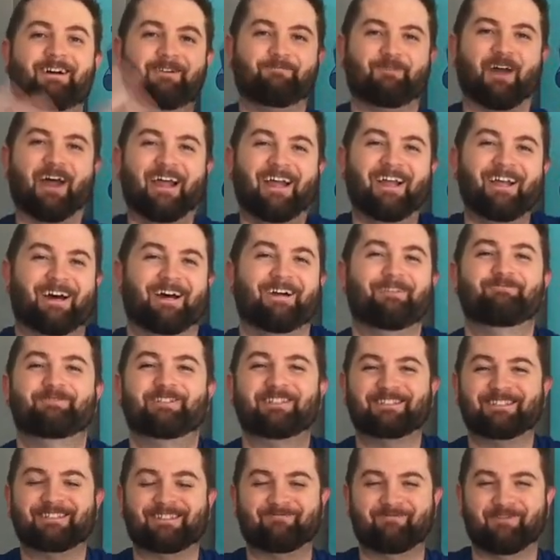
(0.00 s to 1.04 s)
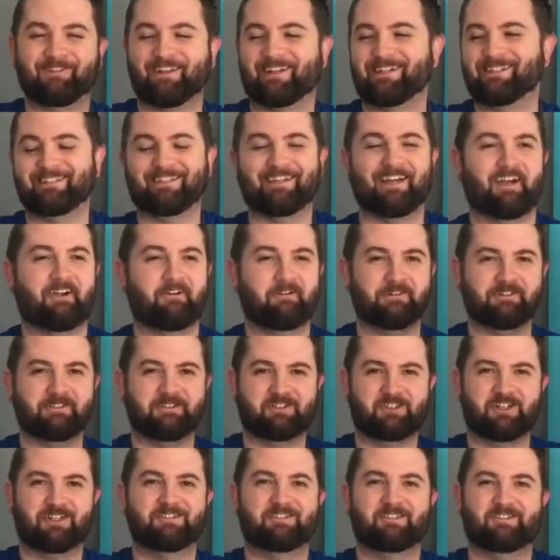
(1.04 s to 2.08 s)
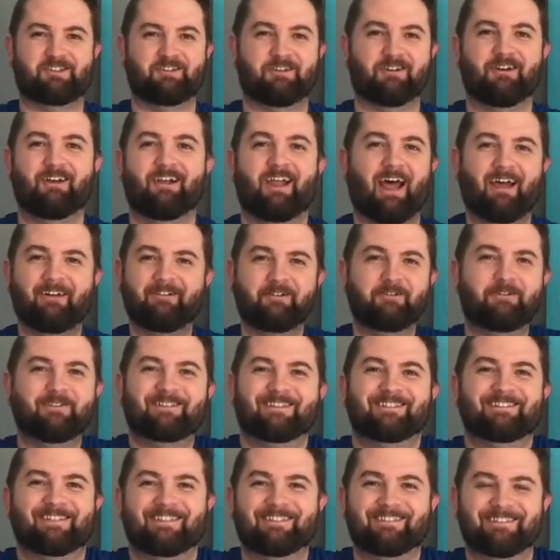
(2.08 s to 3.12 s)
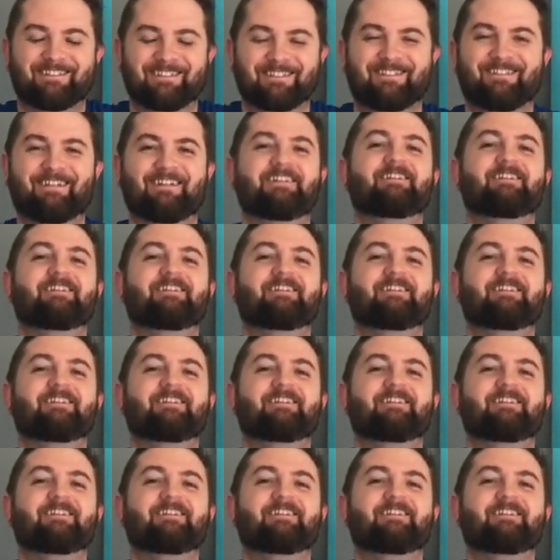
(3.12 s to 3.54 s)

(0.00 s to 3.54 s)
I'm just realizing I always gesture. I don't know what this is.